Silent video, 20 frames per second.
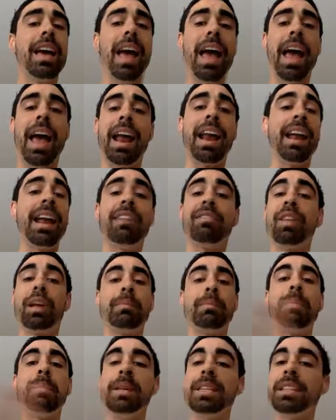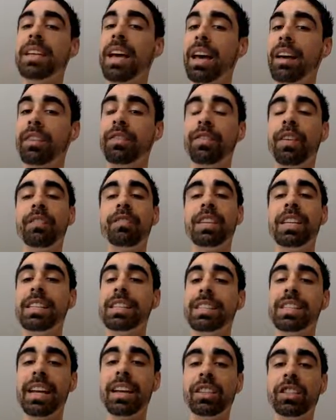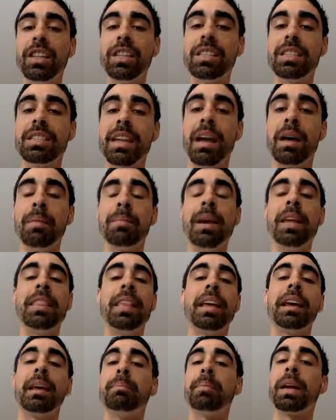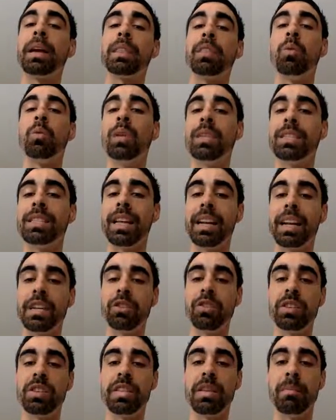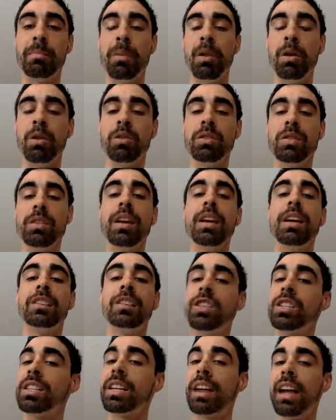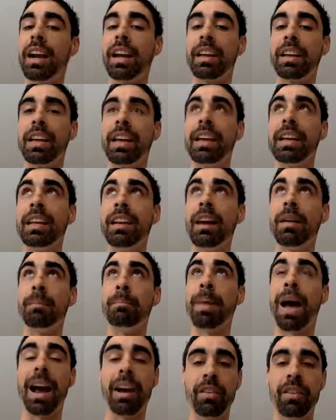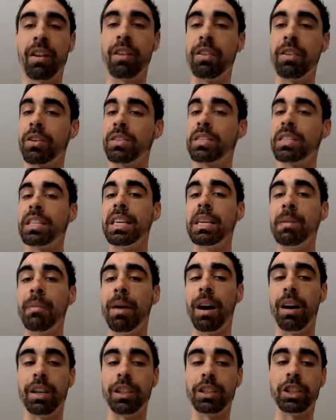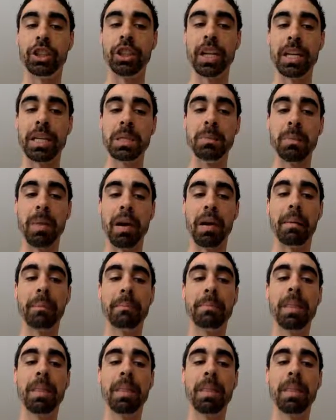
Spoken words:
And I'd have like maybe 10 or 15 stations set up, and they could pick the ones that interest them most just to kind of get background or schema on Shakespeare.